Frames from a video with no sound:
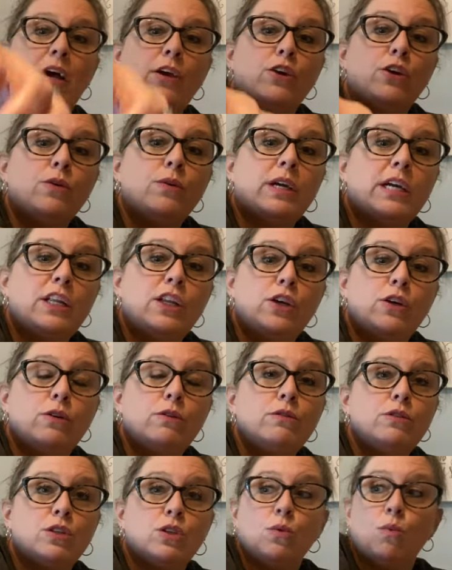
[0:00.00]
you can
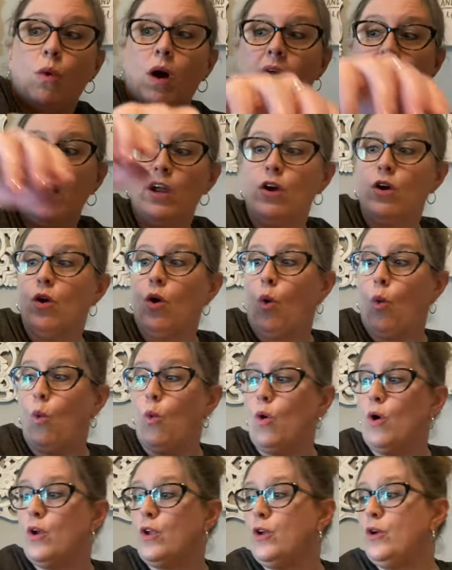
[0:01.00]
use the wire
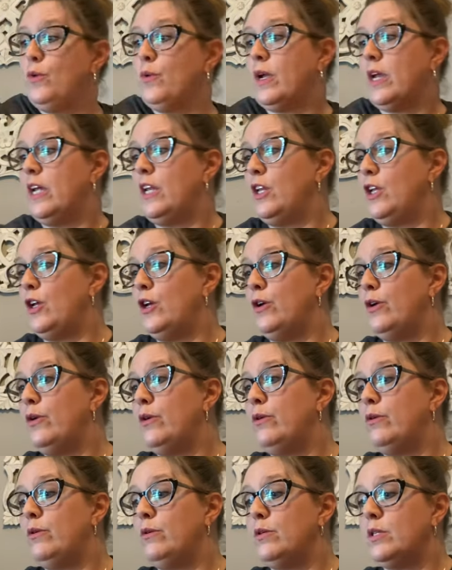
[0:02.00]
or you can
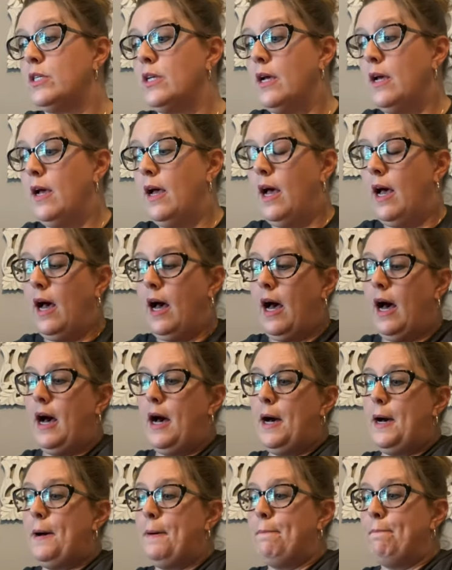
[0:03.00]
use,
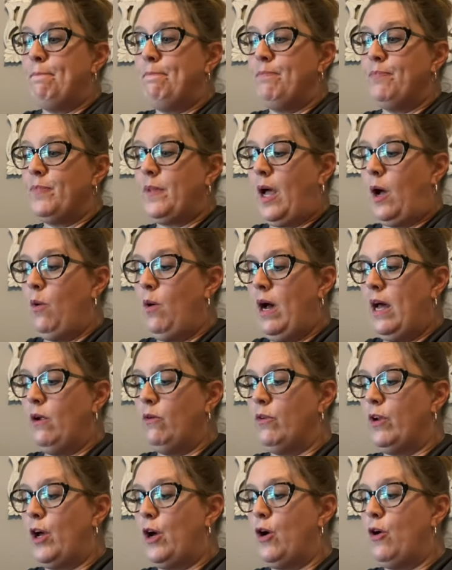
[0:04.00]
um, oh, I
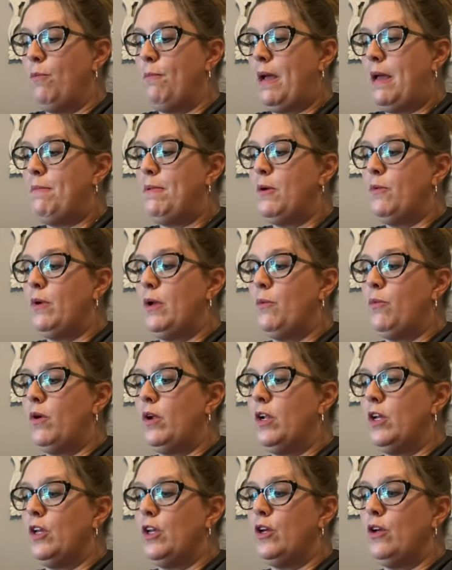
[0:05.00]
don't know, maybe we
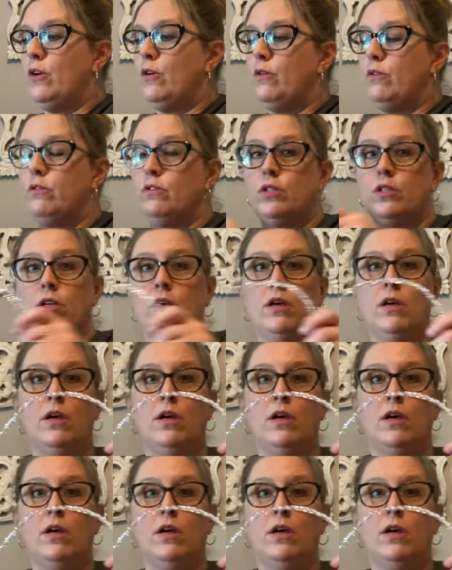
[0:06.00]
want to use